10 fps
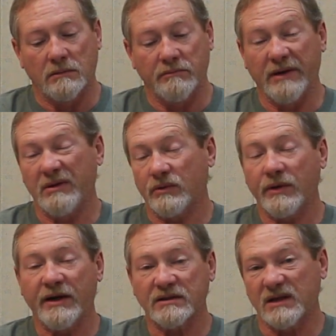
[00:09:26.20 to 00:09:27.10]
Maybe three
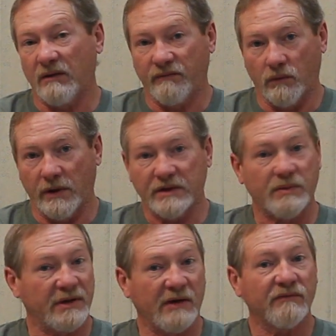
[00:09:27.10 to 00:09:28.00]
S and four S, but
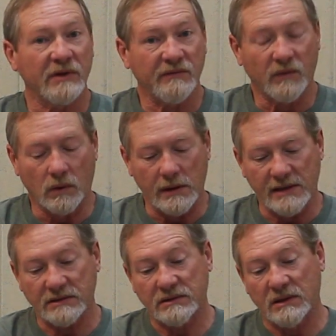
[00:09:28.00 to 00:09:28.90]
definitely four
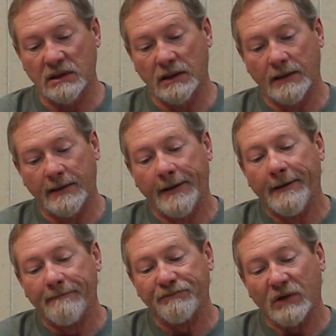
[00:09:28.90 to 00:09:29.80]
S.
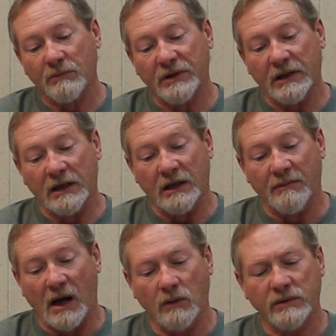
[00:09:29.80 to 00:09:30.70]
But um,
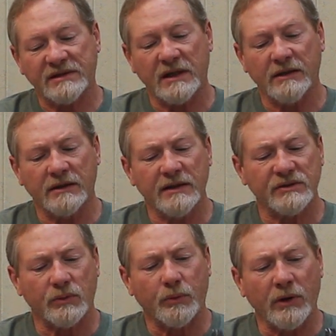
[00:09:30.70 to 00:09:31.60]
I would say that these
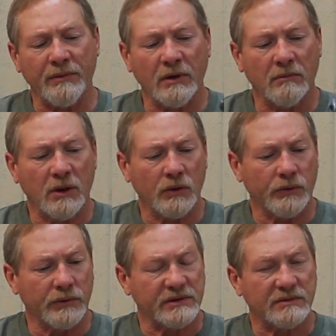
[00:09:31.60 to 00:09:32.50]
are premium
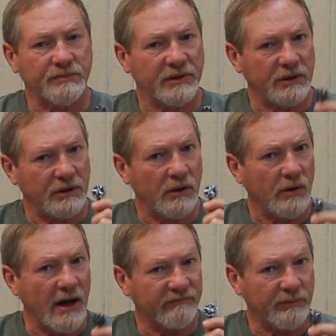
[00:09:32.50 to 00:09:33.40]
motors, but you don't
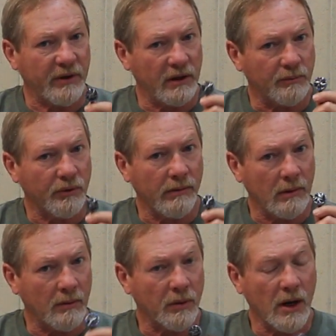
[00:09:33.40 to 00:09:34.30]
have to pay a
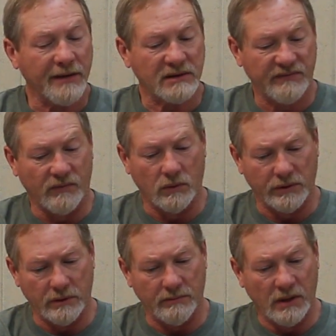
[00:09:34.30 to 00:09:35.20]
premium price for them.